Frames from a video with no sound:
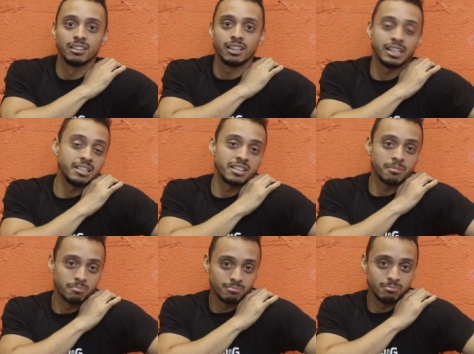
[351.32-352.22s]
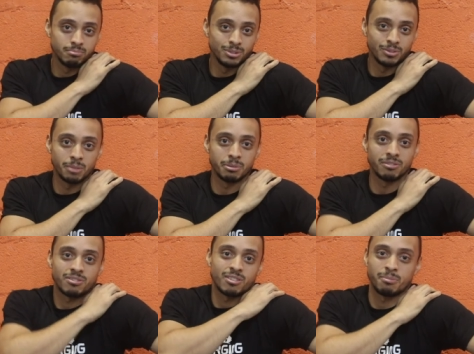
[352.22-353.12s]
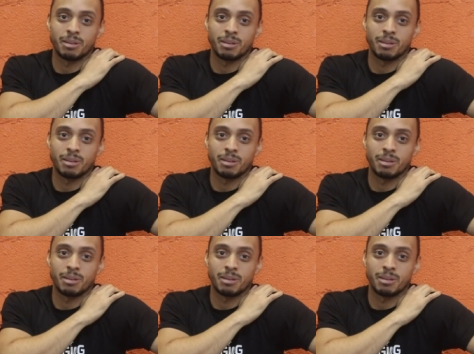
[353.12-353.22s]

and then you can move it up even further.